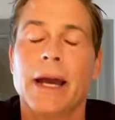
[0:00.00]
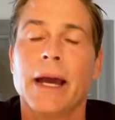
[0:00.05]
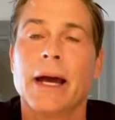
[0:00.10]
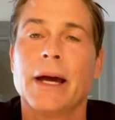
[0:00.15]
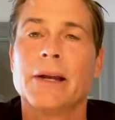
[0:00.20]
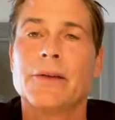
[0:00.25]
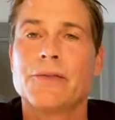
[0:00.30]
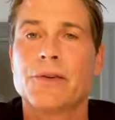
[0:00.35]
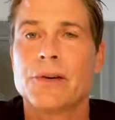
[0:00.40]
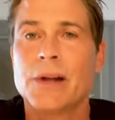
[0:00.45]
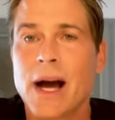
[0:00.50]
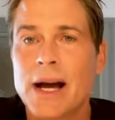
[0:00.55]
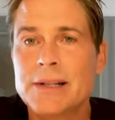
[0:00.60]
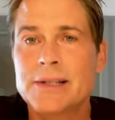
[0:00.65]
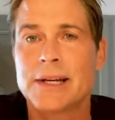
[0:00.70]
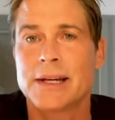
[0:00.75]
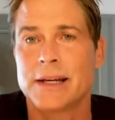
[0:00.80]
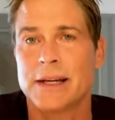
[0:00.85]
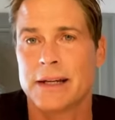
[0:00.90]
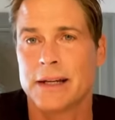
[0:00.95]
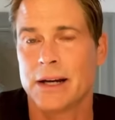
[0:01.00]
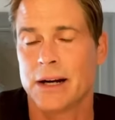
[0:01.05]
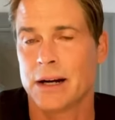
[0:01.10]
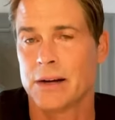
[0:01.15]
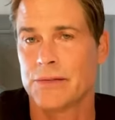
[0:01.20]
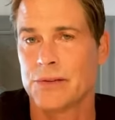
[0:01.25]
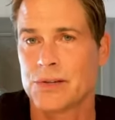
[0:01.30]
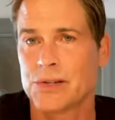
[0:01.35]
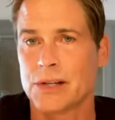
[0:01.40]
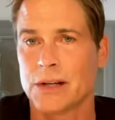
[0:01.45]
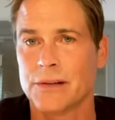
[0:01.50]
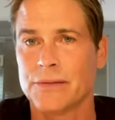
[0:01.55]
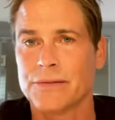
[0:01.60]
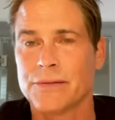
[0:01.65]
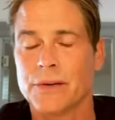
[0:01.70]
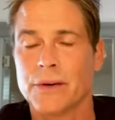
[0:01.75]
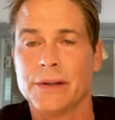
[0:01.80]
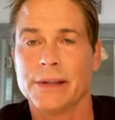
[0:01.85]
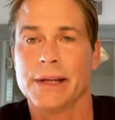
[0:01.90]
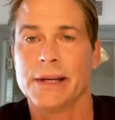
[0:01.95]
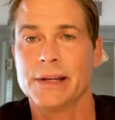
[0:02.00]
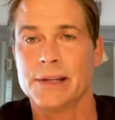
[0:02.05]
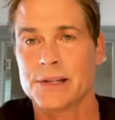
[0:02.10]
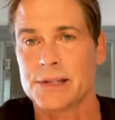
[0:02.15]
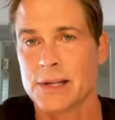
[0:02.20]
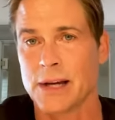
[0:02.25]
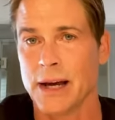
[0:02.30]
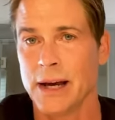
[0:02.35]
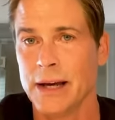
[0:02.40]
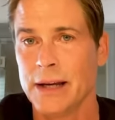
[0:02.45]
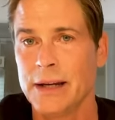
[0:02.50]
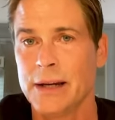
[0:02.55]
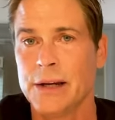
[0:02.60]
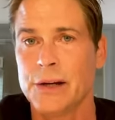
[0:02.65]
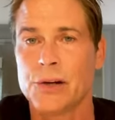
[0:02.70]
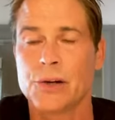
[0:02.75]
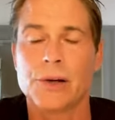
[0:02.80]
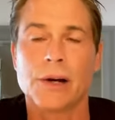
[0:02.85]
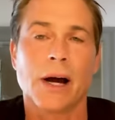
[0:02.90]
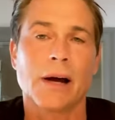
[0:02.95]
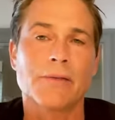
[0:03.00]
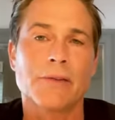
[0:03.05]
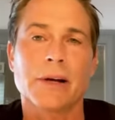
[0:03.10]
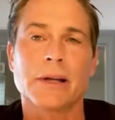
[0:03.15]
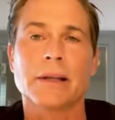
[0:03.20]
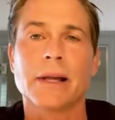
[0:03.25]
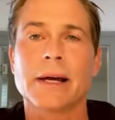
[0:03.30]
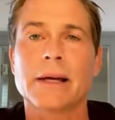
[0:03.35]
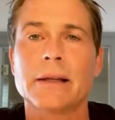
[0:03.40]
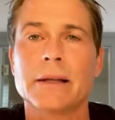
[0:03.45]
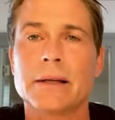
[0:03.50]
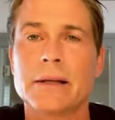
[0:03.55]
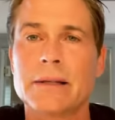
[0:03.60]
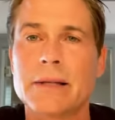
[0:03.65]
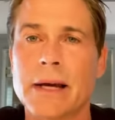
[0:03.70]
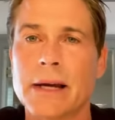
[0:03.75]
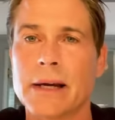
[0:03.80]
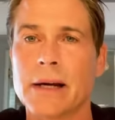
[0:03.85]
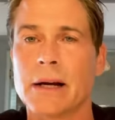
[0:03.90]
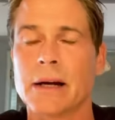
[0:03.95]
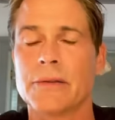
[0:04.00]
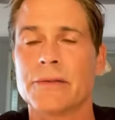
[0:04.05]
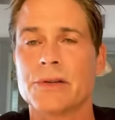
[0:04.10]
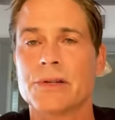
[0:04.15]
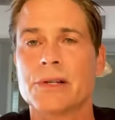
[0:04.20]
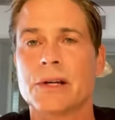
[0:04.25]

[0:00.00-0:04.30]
And if you're not taking care of yourself on the inside, you're not very likely to take care of